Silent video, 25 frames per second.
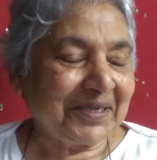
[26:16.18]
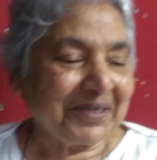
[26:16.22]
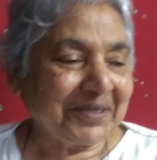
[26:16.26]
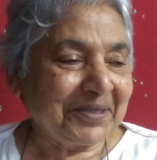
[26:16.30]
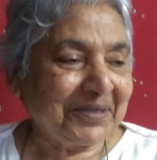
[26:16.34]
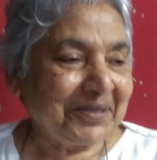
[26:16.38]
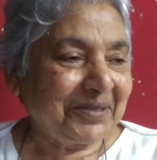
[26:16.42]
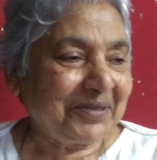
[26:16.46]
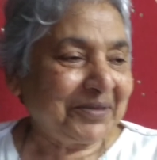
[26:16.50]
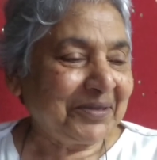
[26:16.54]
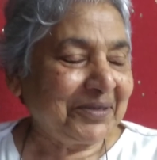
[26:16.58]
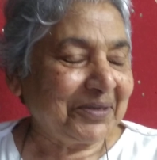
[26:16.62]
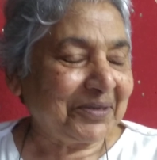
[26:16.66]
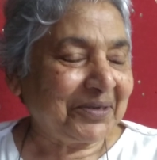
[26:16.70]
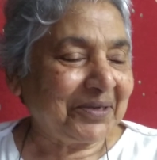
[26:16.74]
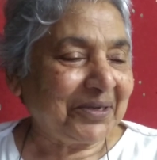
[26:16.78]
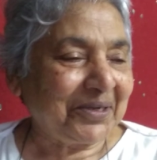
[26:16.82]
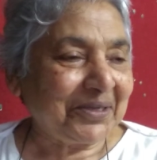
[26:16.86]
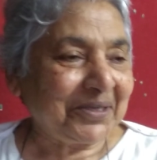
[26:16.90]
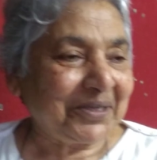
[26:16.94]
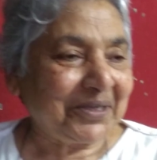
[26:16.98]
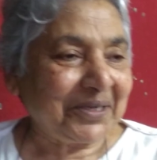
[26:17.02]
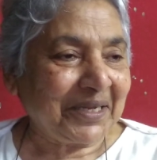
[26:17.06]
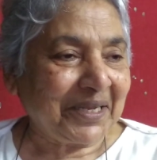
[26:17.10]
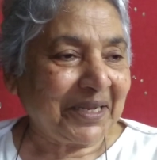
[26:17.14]
Yeah, a
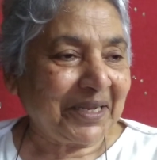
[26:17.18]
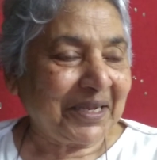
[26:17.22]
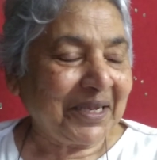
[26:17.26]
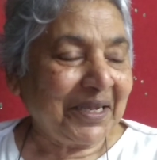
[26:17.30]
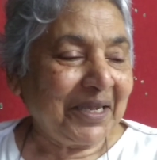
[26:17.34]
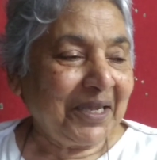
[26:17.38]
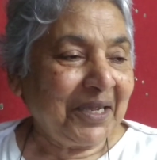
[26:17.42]
colony.